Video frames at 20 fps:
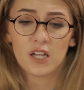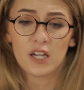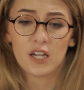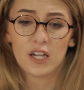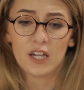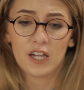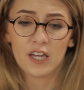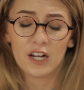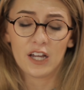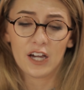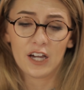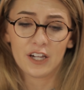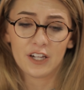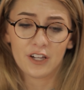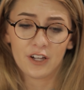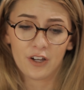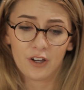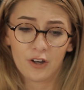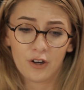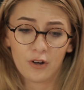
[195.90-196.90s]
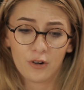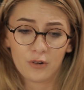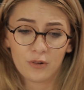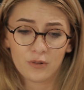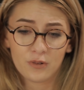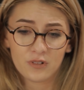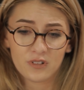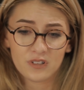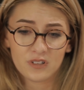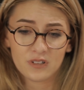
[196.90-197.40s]
And I go,
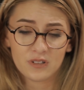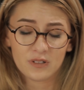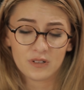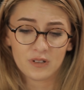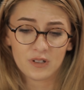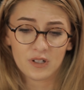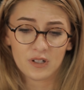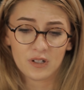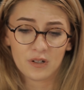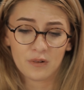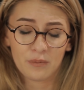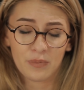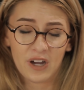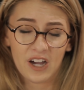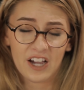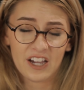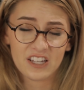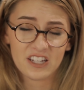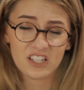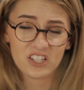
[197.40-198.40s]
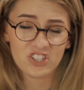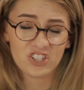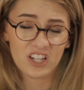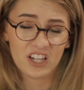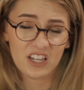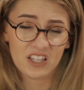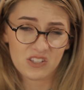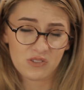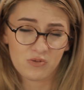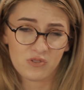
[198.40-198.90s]
"By any
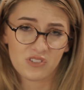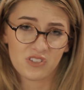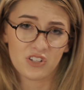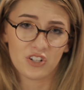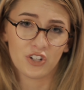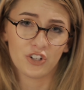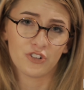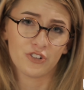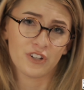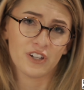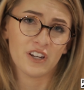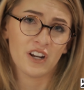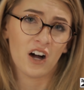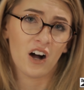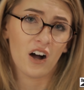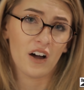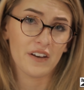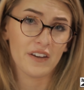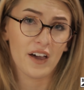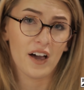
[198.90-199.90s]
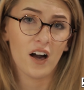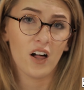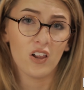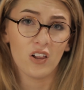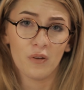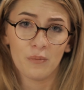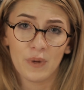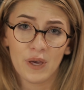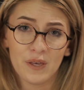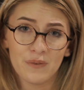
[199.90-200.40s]
chance, was it a green Honda
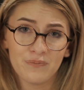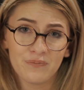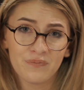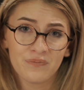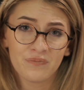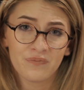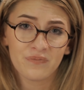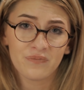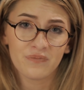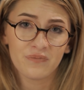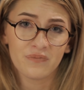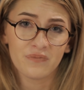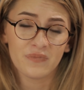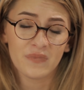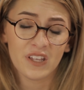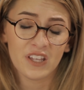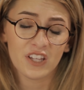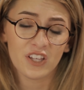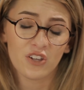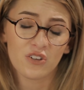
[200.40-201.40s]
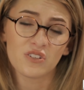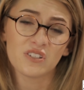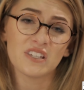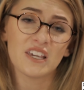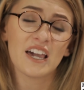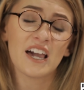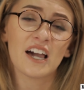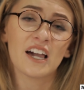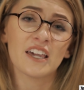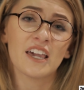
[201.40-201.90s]
Element?" And he goes,
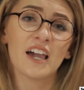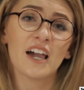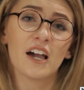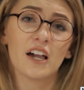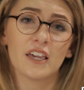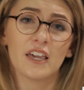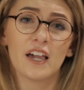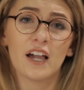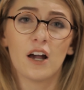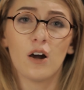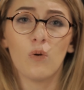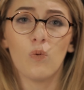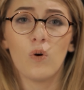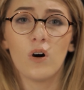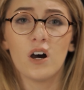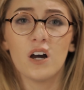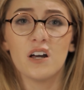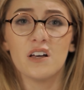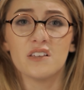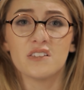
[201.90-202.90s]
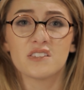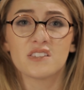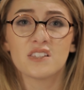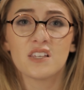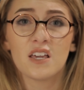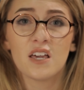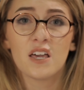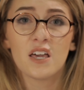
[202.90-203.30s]
yeah, it was."